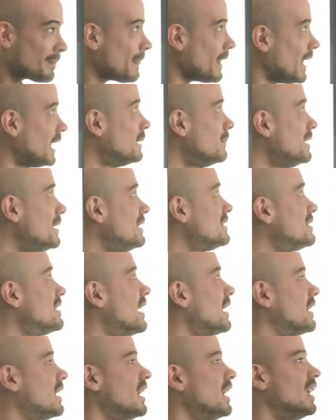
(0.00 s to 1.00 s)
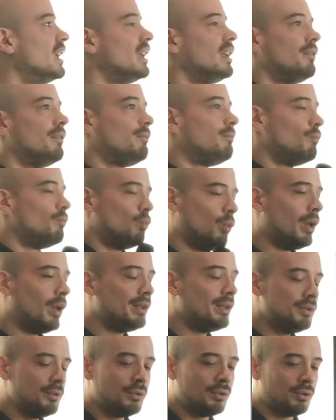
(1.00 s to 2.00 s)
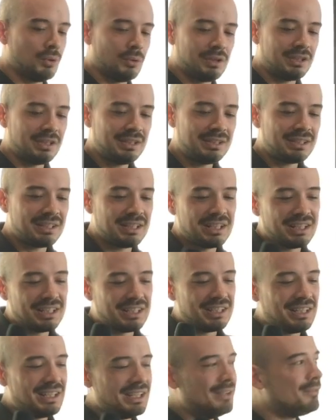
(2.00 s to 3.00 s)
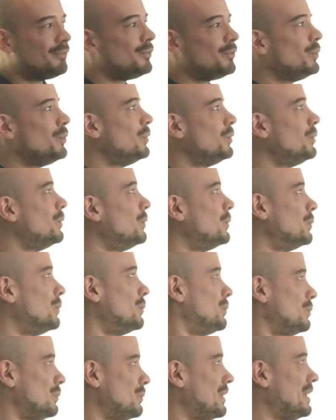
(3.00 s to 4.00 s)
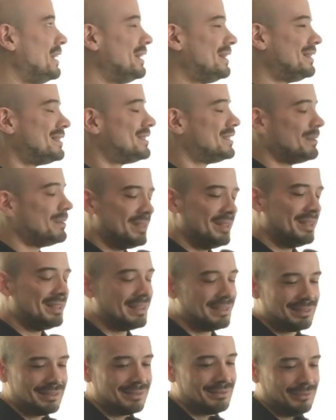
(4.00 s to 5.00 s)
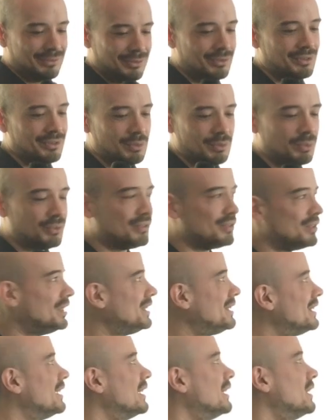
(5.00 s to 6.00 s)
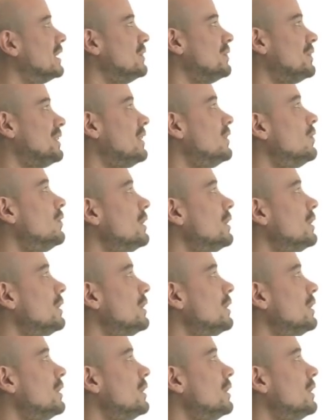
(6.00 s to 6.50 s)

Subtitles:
it means that if while you're coding it, if you hit something that's you're not supposed to hit, you can know